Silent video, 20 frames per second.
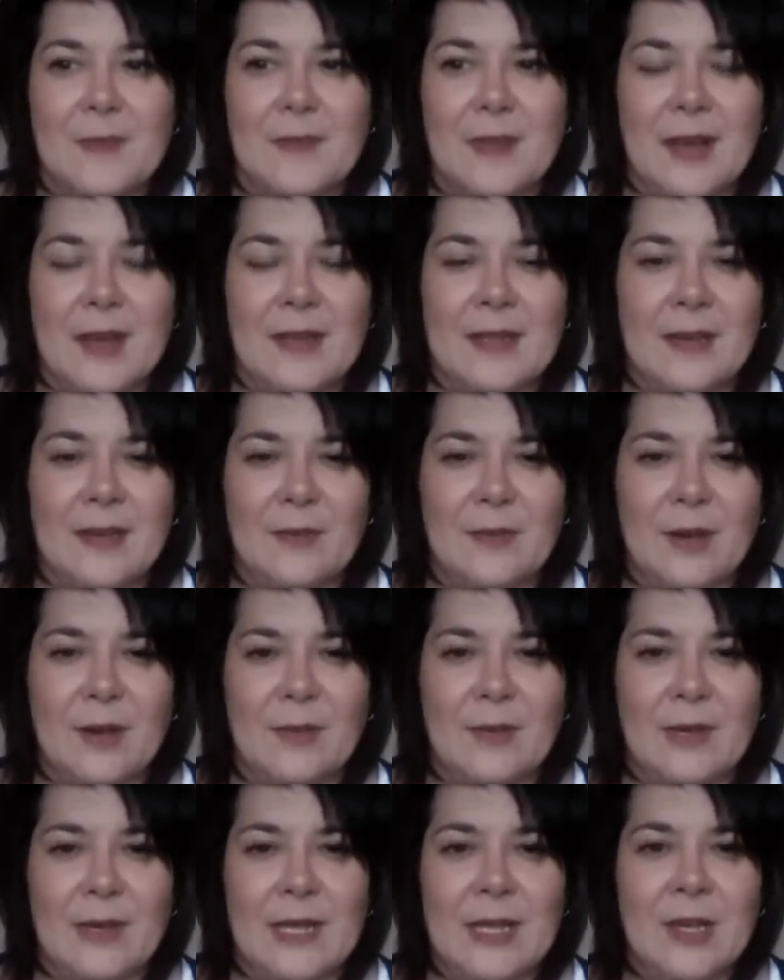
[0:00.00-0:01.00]
and that
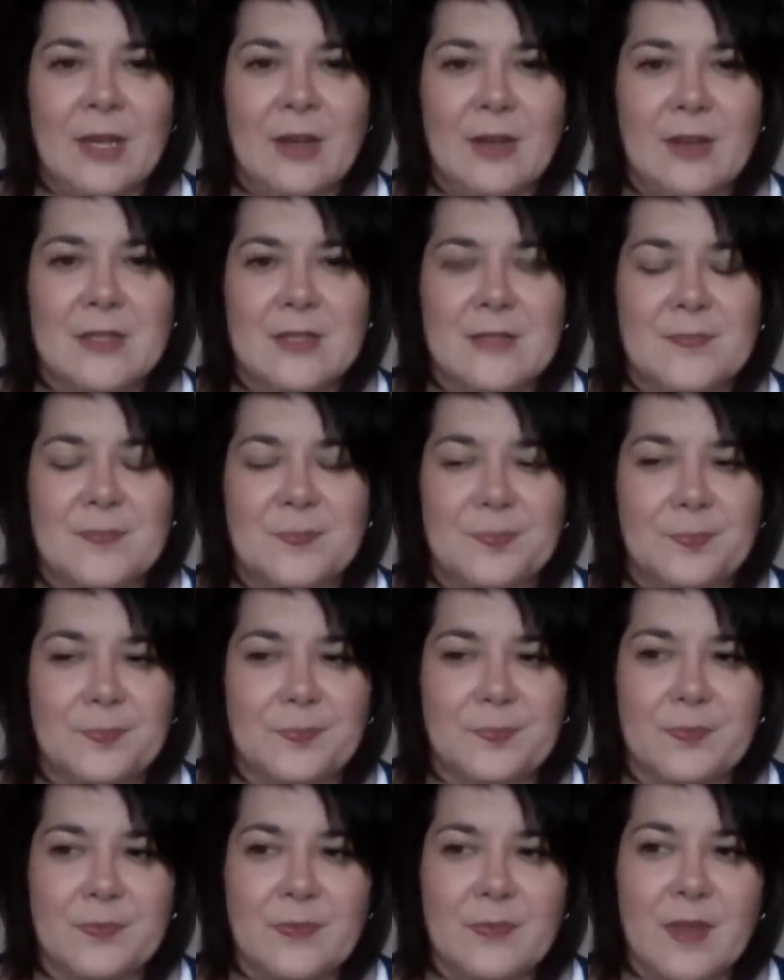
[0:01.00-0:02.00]
felt really good.
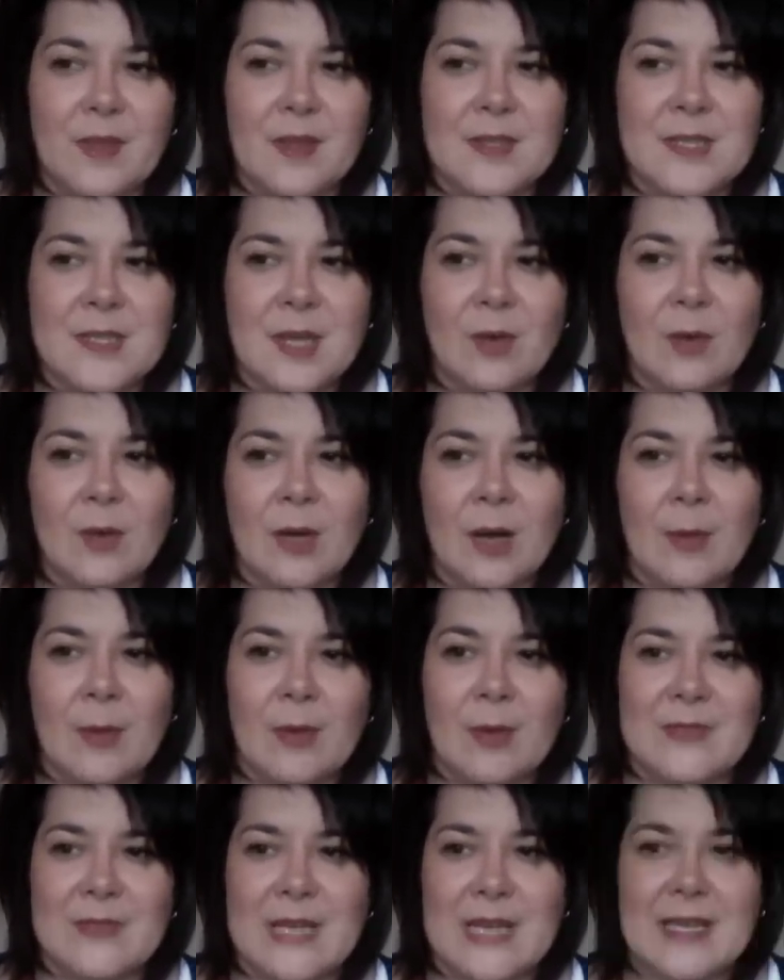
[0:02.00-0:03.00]
So a
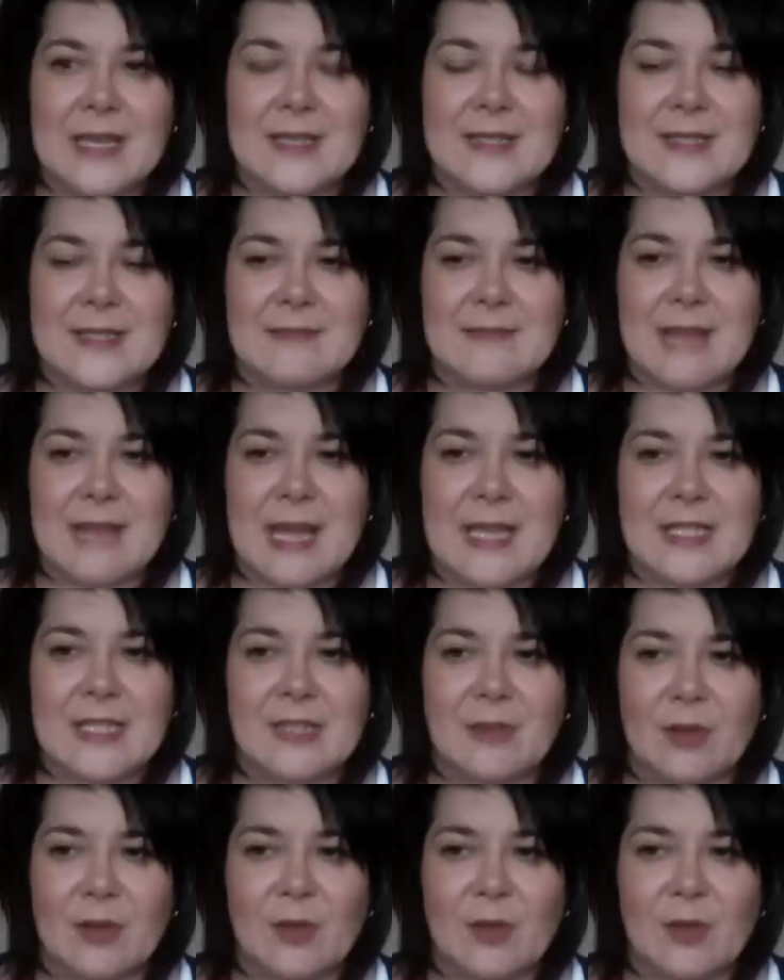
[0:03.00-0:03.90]
couple of days later,